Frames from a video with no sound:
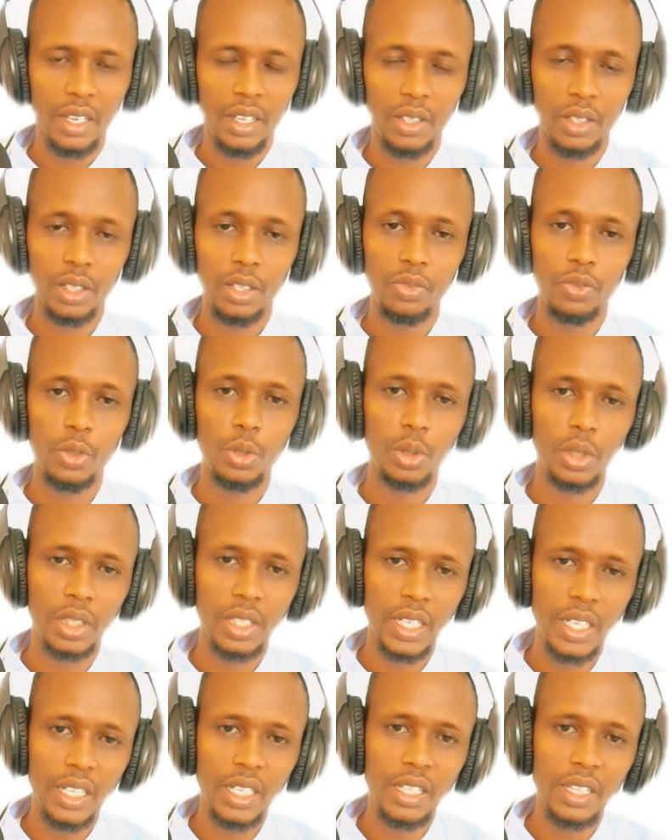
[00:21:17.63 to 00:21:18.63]
If you
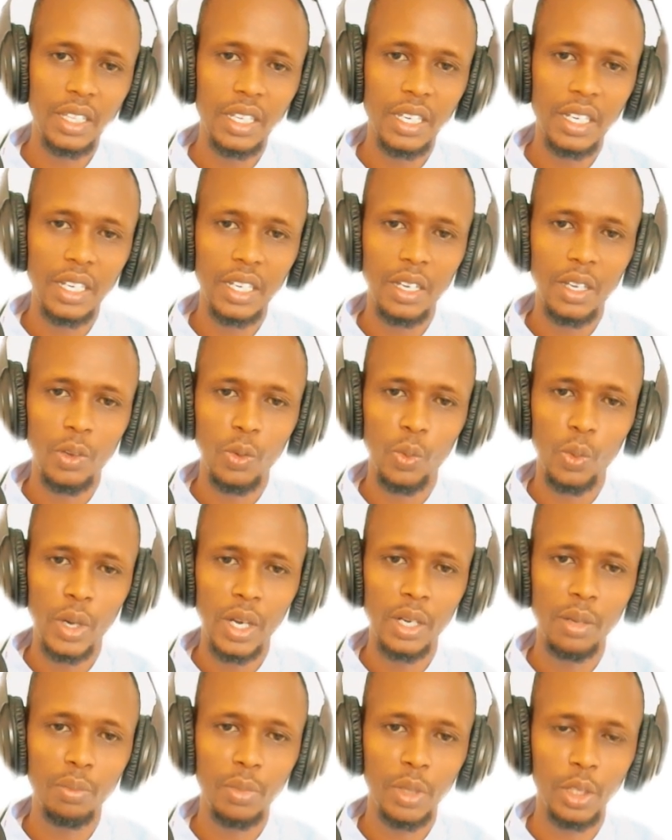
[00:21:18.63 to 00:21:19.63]
take the
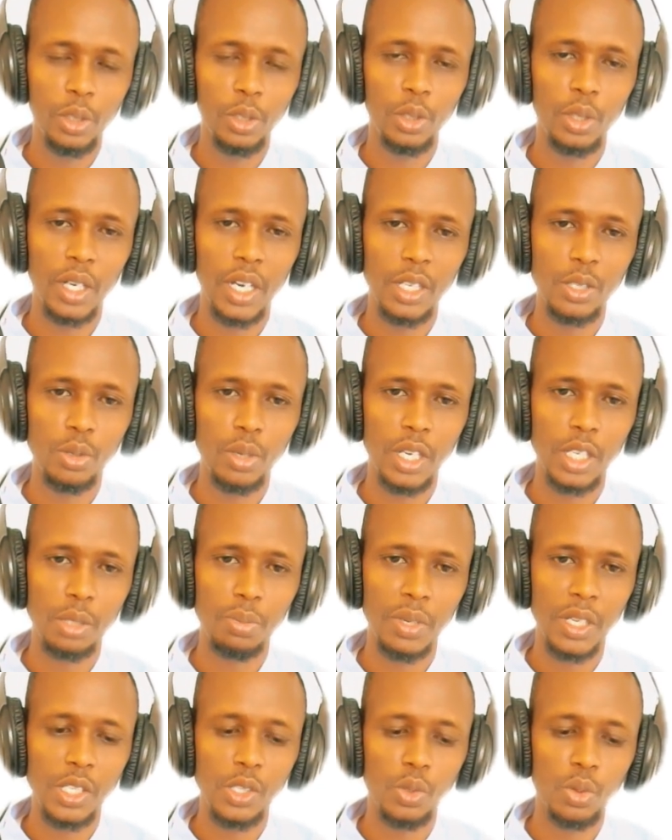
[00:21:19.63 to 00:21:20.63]
1 million as your
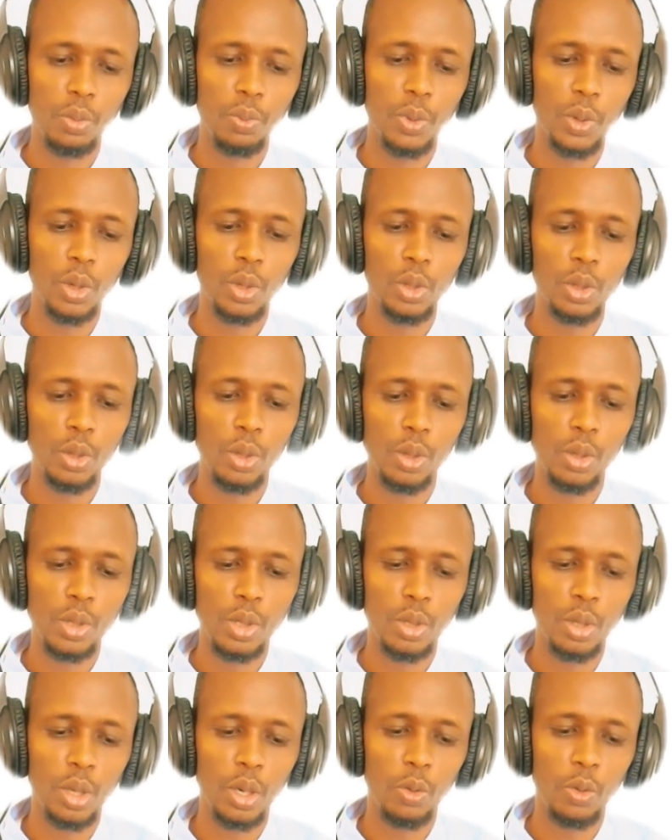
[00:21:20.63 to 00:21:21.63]
expense to produce
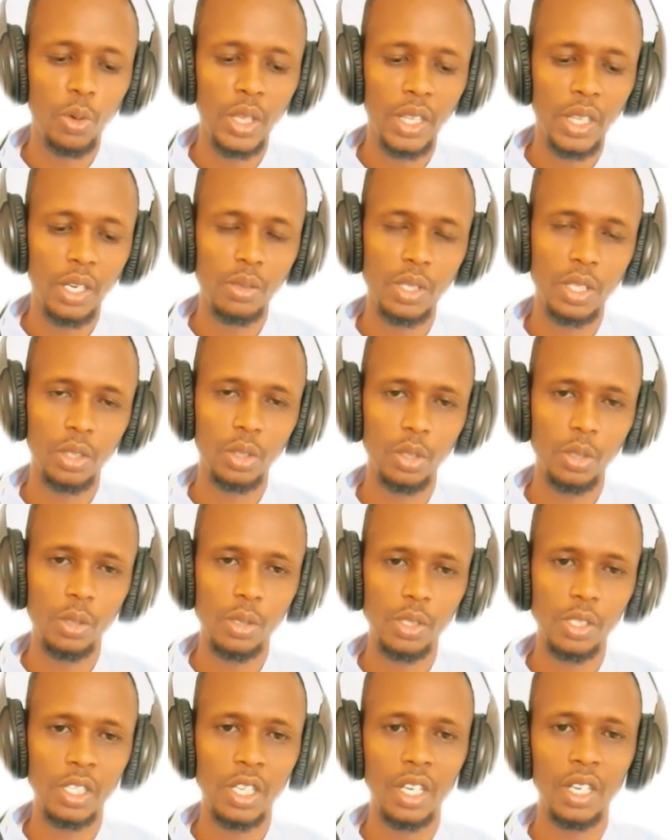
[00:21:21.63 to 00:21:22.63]
your 1,000
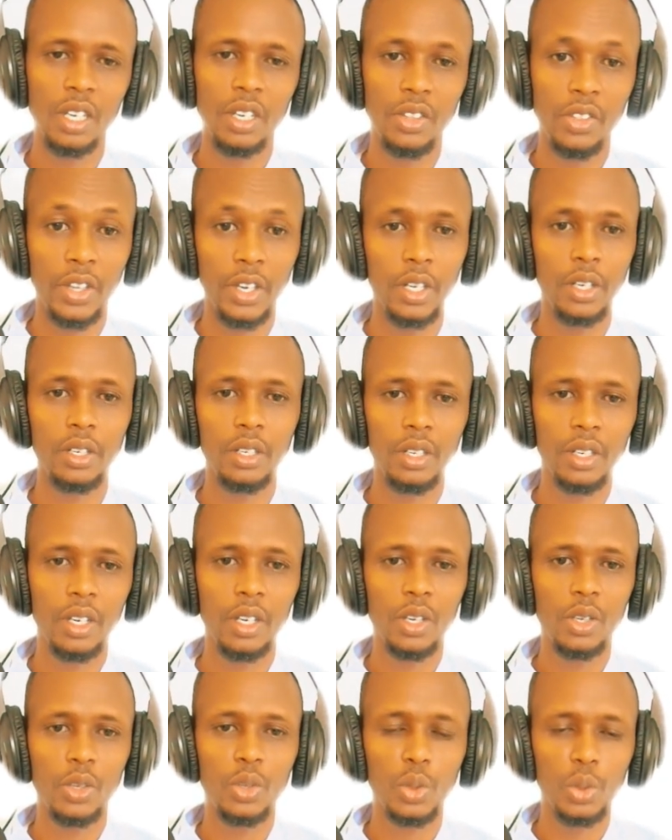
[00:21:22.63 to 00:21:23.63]
tons, then
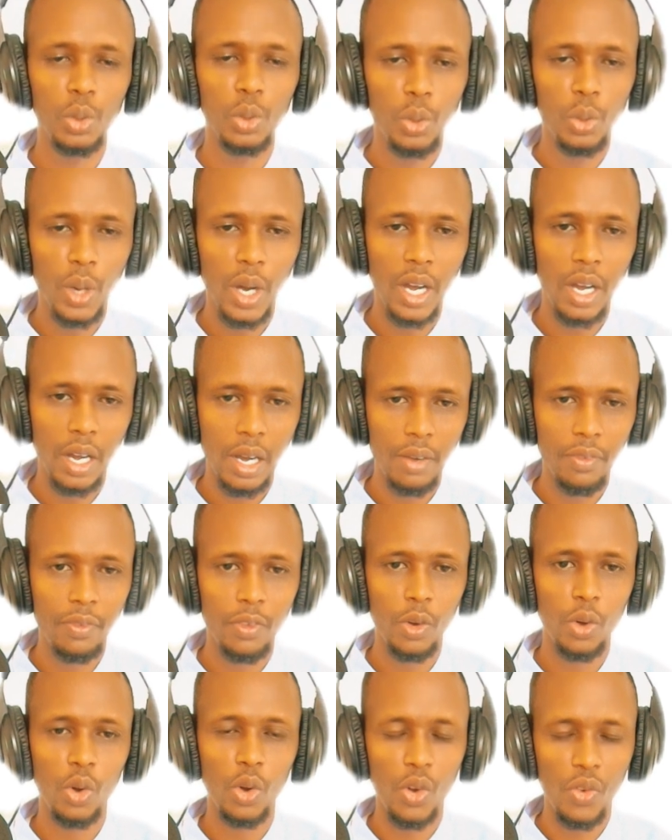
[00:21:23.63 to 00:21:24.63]
you
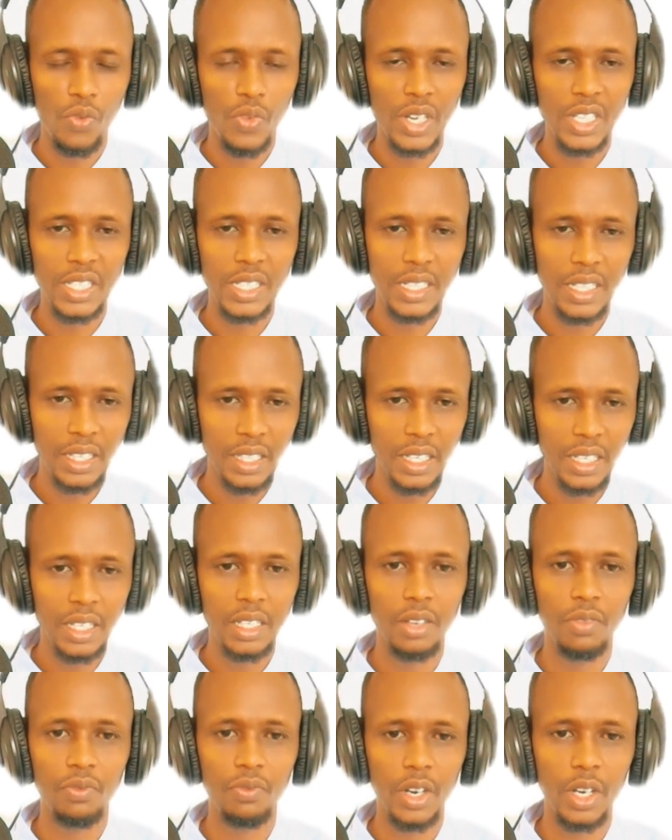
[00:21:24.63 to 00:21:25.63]
have overstated the
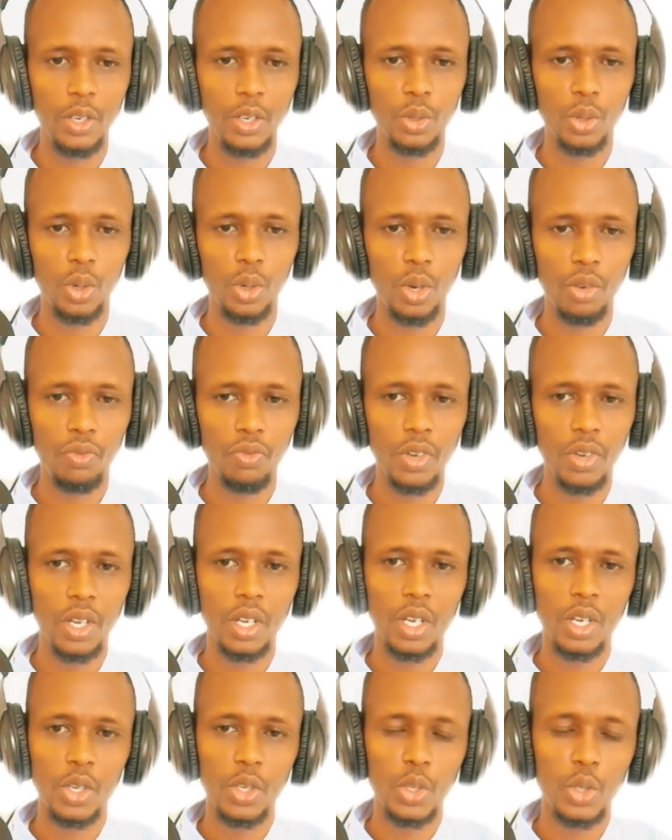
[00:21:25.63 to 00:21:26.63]
value of
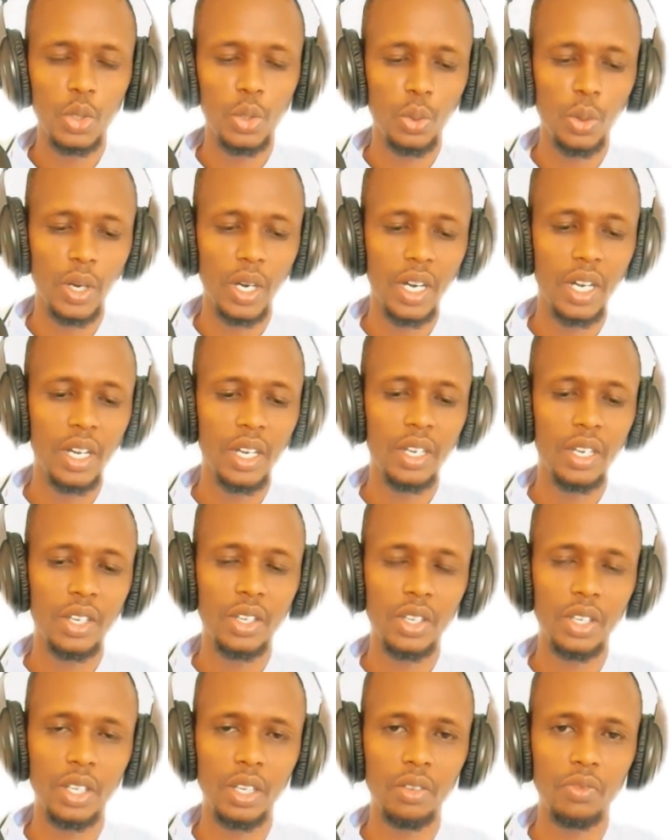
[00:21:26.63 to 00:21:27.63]
your
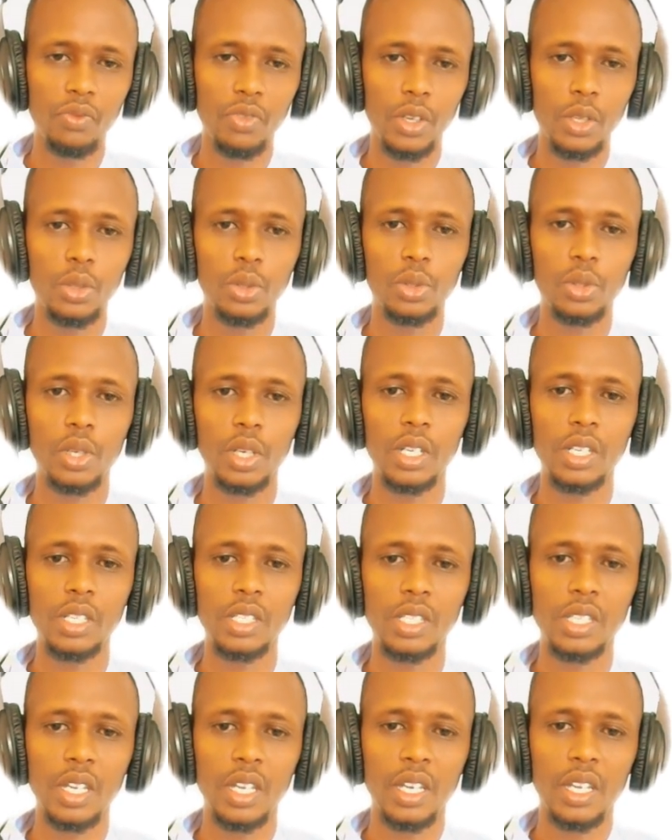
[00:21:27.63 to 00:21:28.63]
inventories.